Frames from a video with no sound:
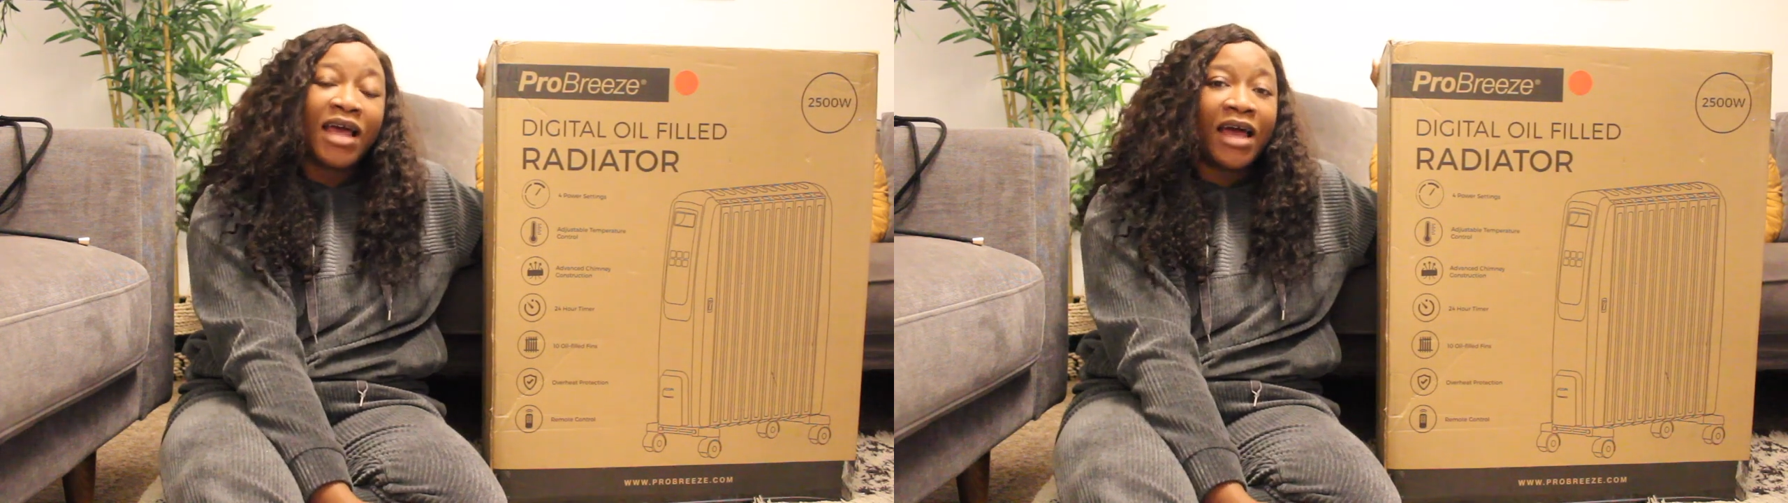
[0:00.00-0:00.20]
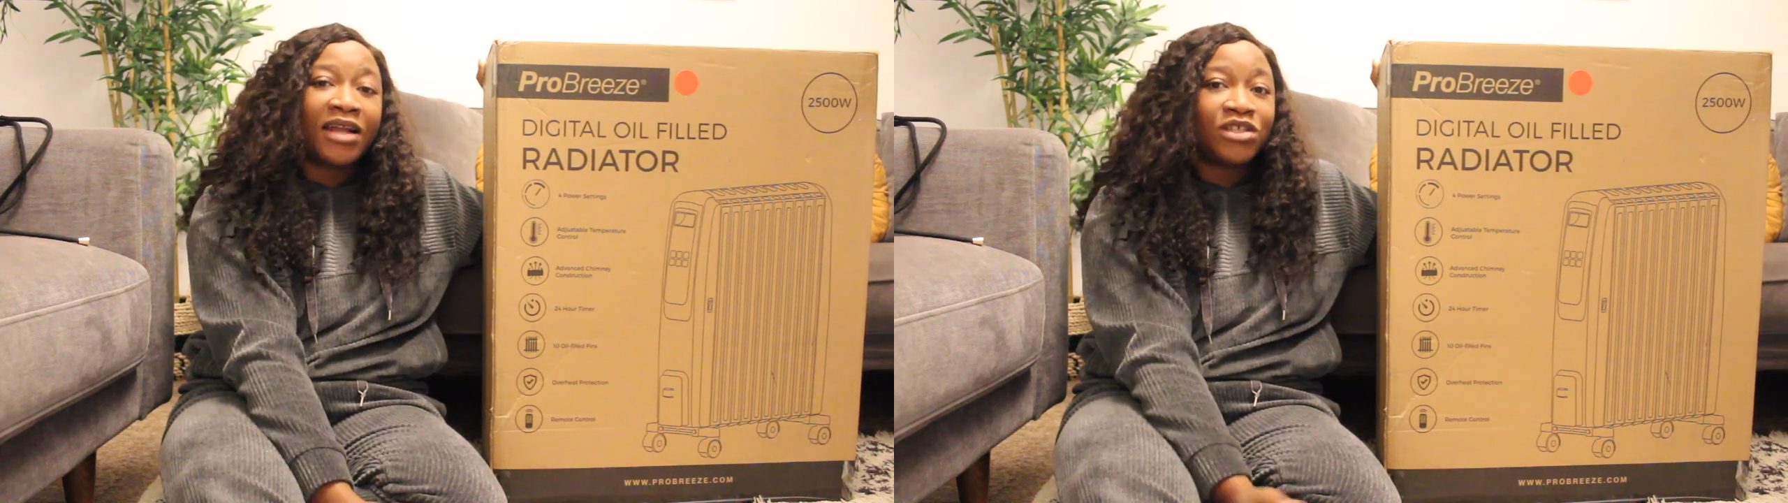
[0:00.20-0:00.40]

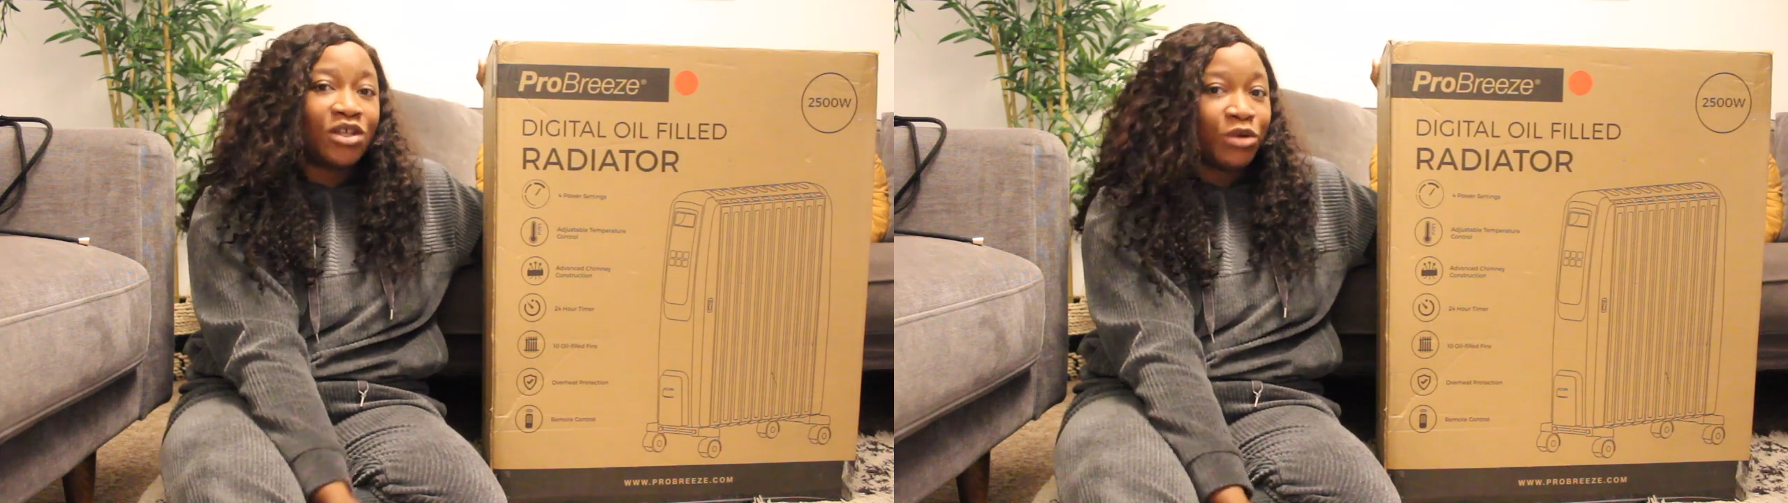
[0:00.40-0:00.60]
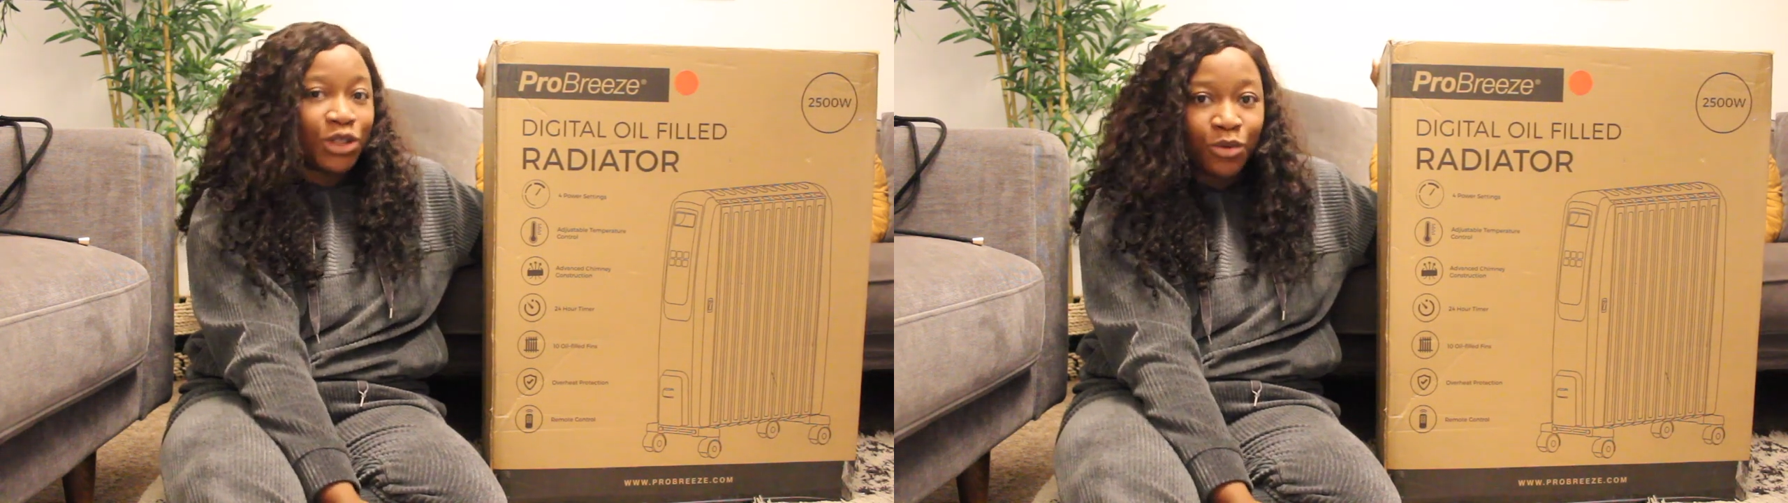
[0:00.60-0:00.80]
and
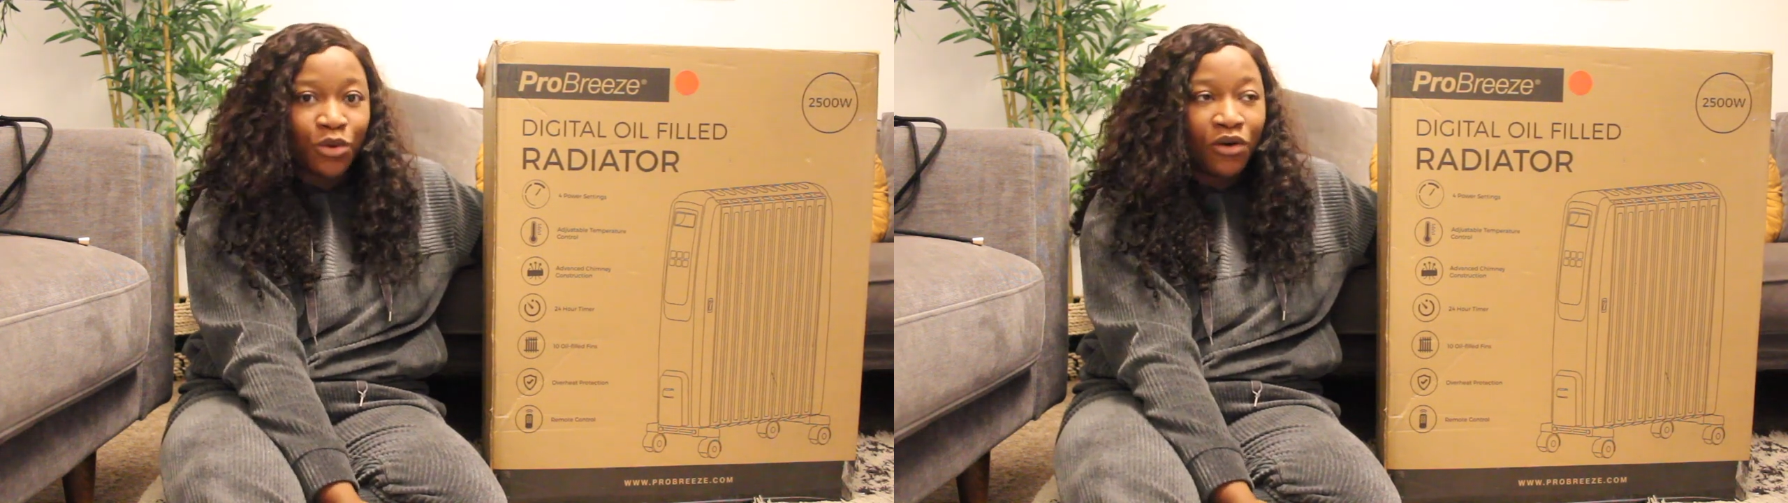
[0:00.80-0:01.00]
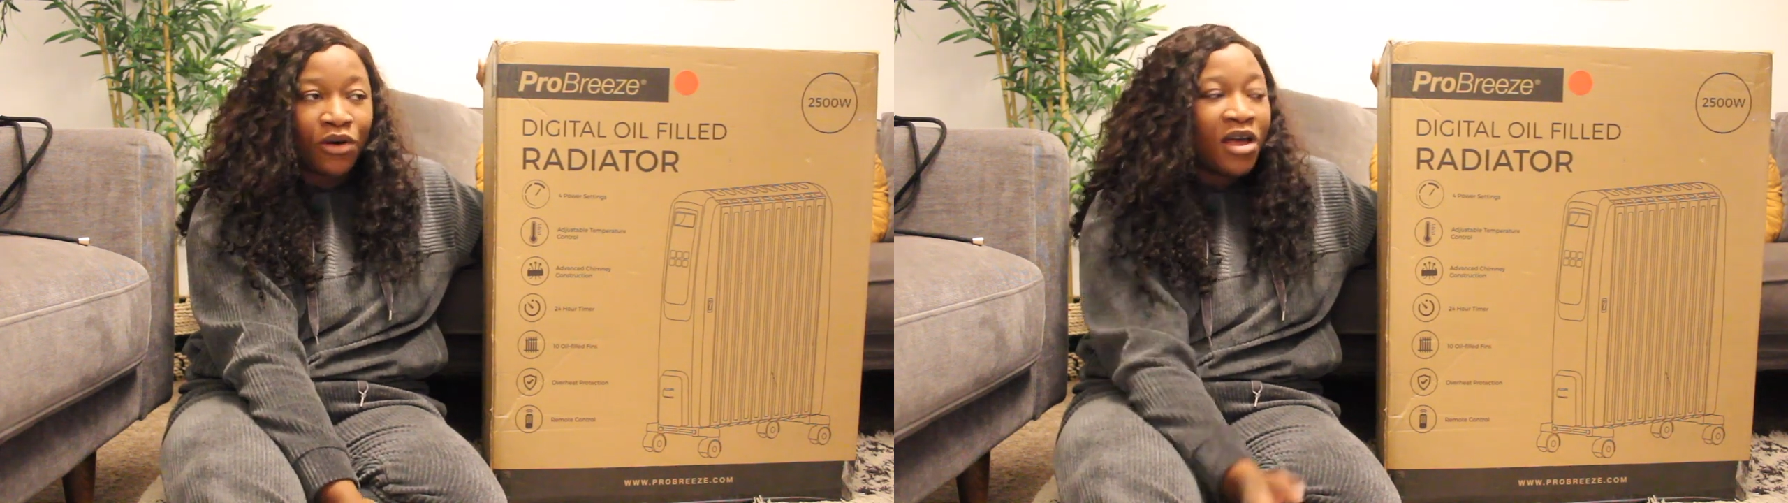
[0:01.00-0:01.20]
so much
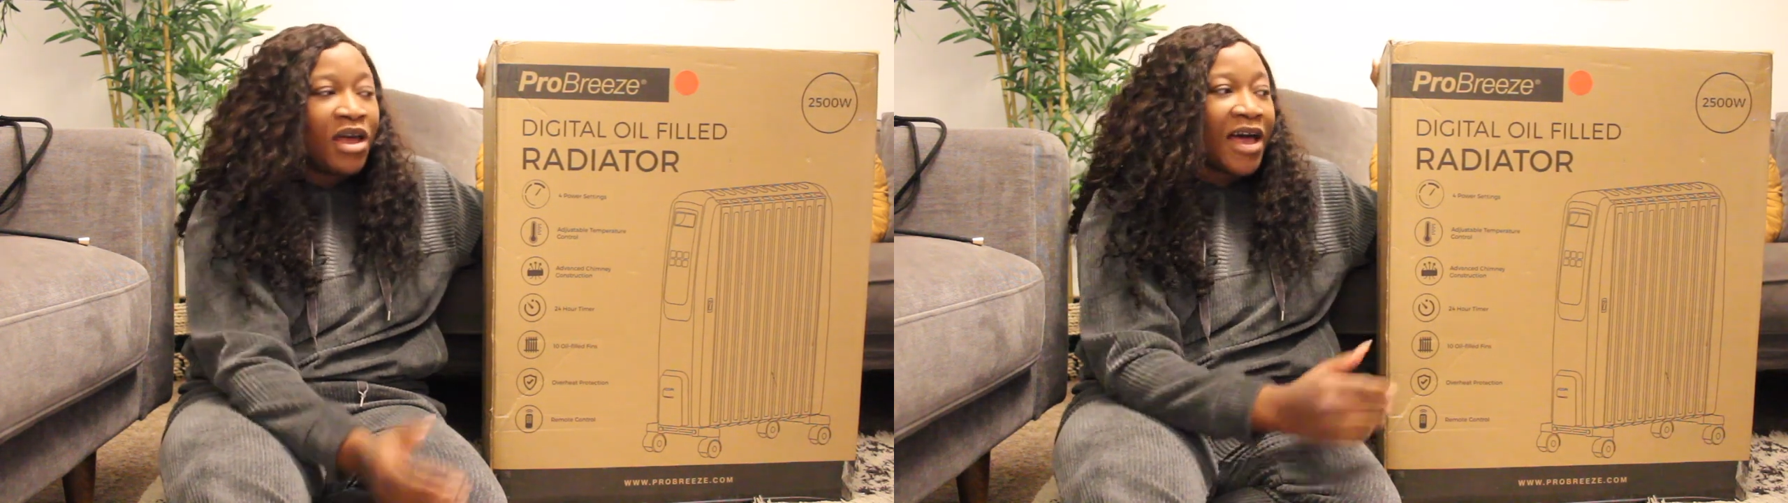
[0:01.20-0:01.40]
more